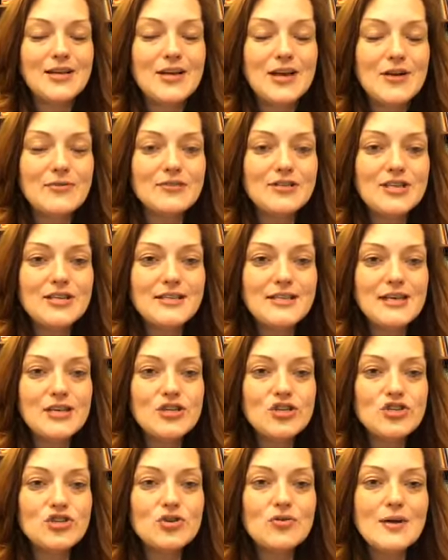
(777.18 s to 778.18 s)
Just
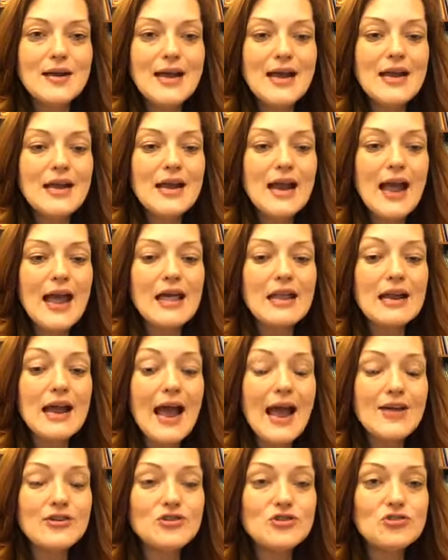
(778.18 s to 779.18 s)
enjoy it. And
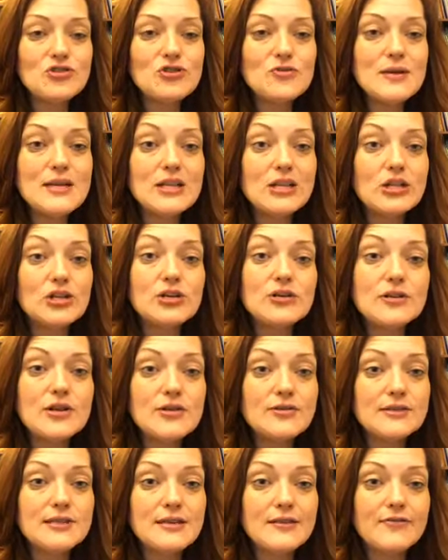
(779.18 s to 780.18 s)
as you're doing, learn
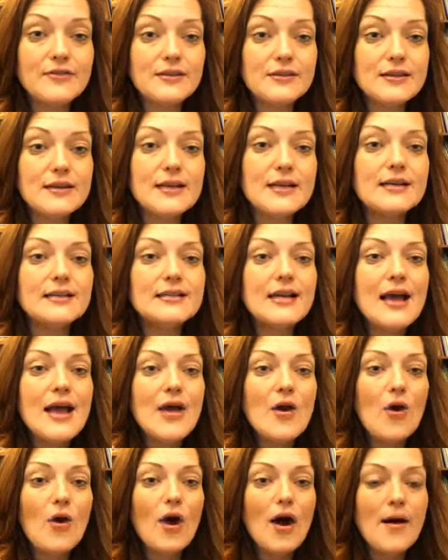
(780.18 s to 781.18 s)
those different things.
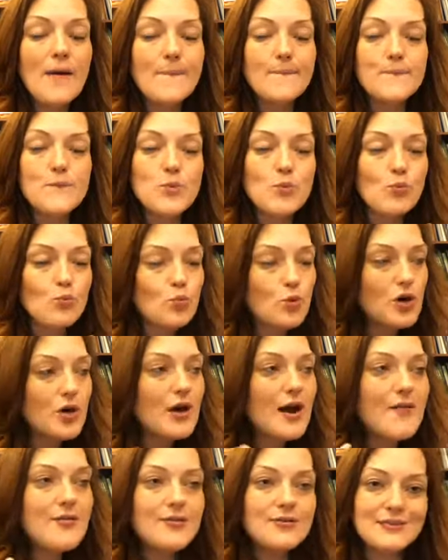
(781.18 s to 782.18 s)
Work
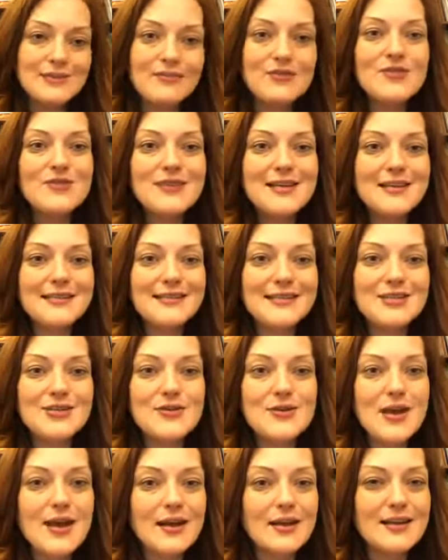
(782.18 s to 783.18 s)
on those few things that you
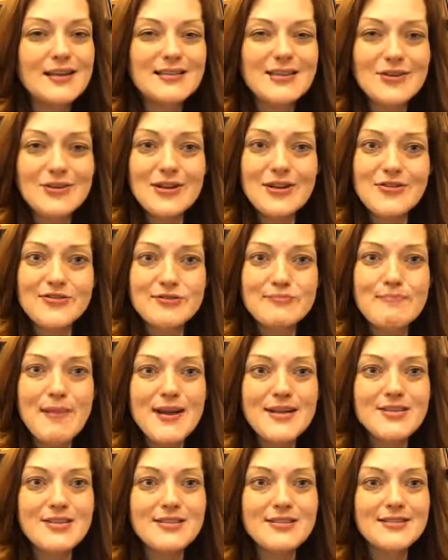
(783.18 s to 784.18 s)
can, because they're little
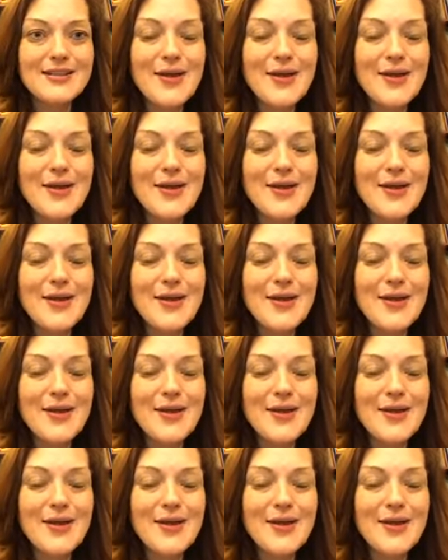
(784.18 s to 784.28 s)
sponges.